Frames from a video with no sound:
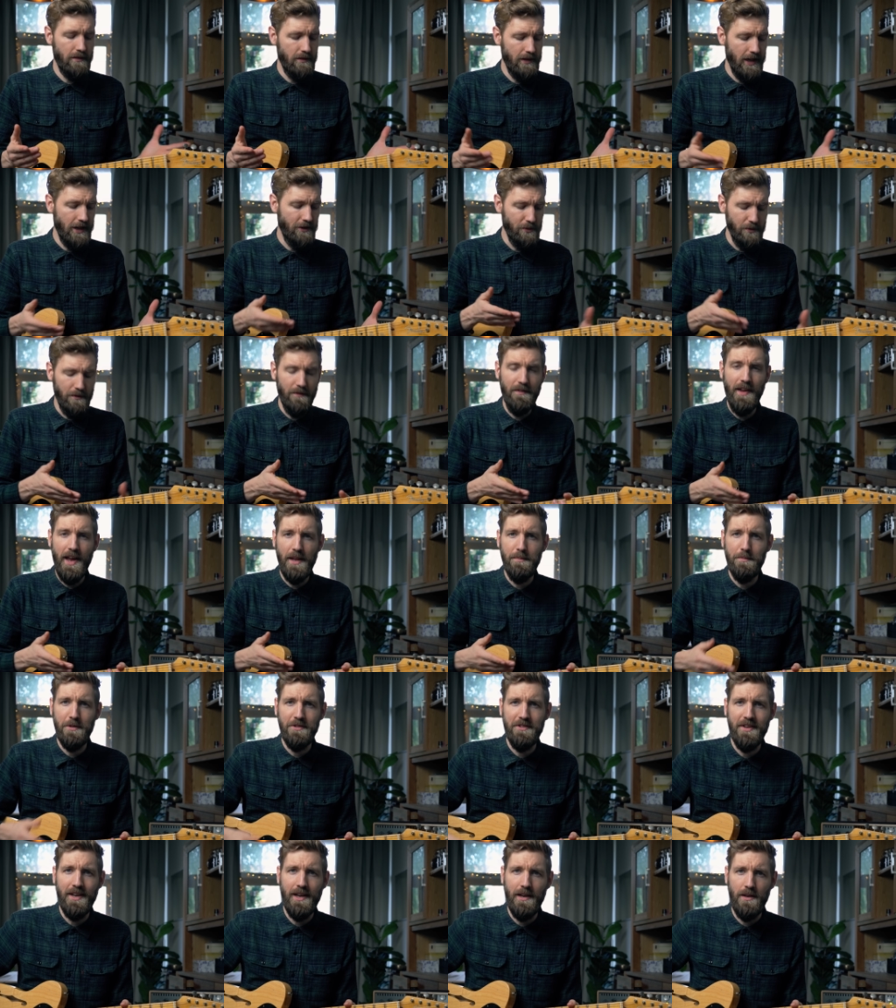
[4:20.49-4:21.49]
into that
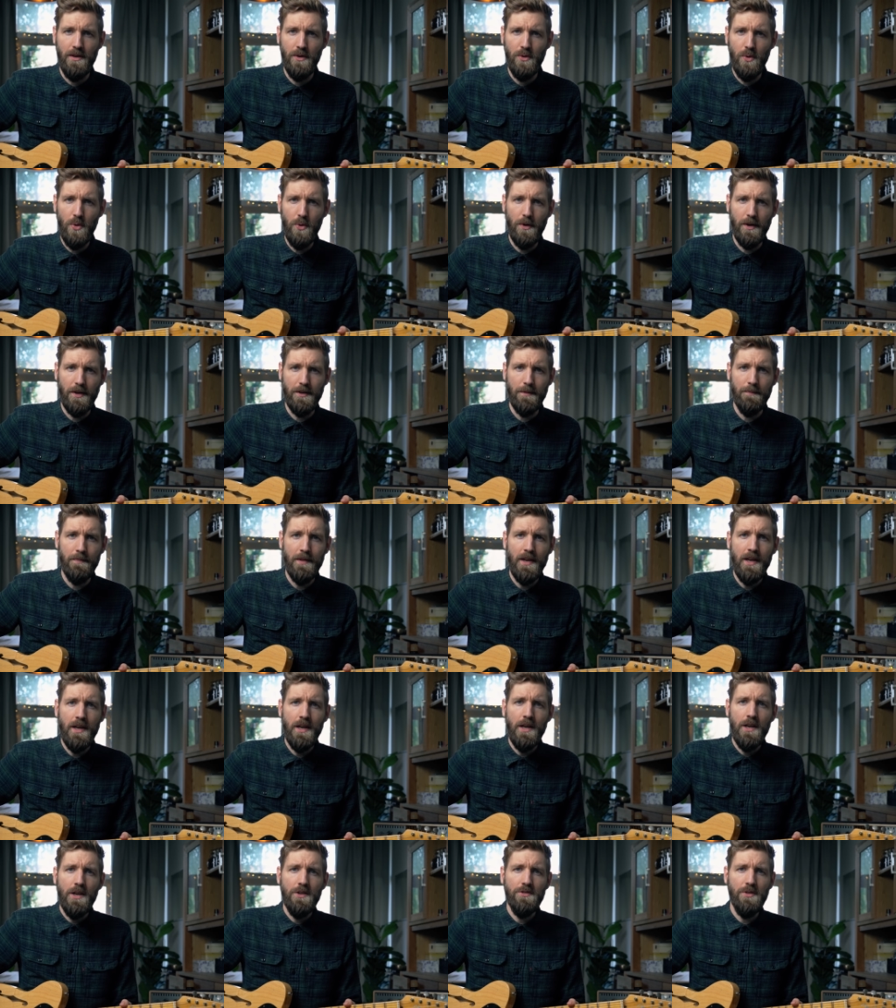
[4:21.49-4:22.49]
particular chord.
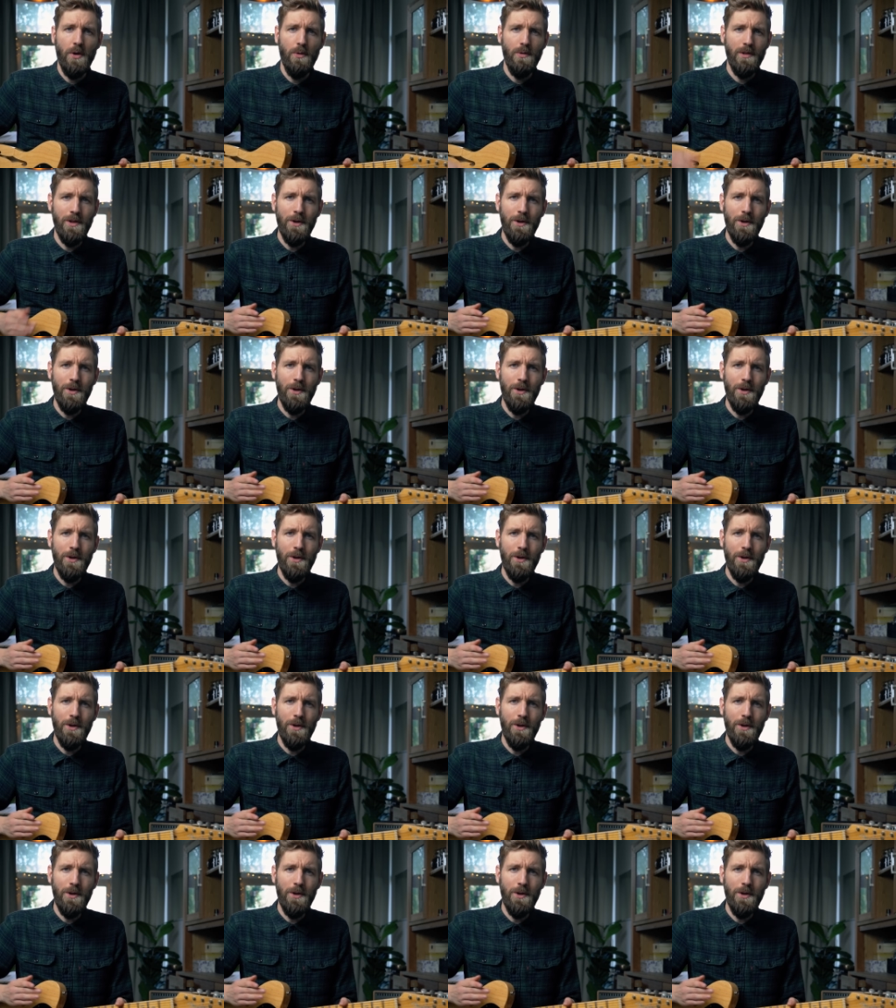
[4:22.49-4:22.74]
So